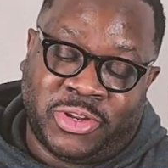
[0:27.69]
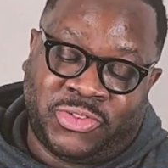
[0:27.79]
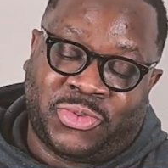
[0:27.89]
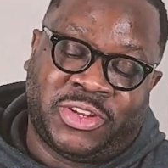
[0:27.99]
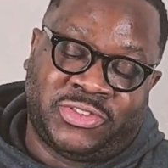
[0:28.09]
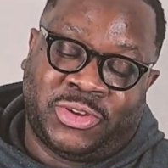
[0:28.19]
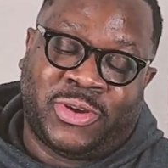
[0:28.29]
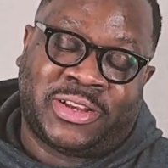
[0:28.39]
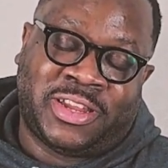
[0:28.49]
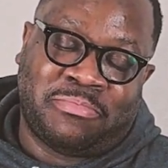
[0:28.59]
This one is
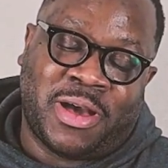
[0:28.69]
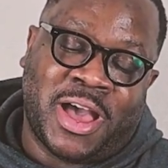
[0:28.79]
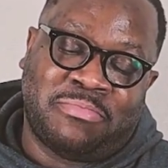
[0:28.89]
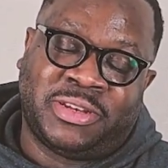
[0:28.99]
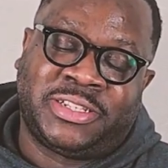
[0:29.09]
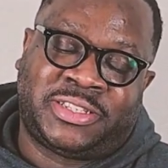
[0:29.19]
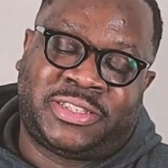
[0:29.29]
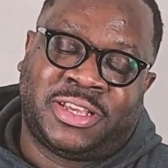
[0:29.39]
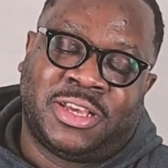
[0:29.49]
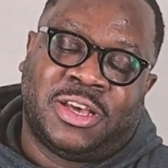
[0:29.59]
directed by
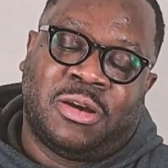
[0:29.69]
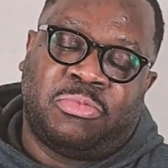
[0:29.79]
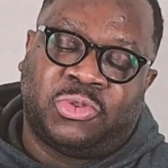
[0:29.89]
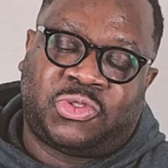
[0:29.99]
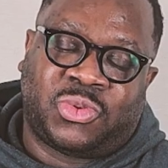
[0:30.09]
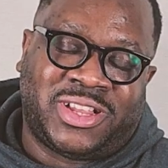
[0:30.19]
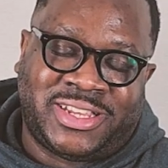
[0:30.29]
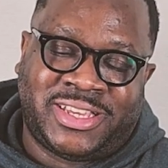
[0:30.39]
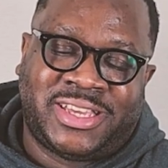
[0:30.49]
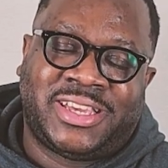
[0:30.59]
Blitz
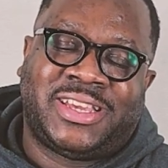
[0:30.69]
Bazawule.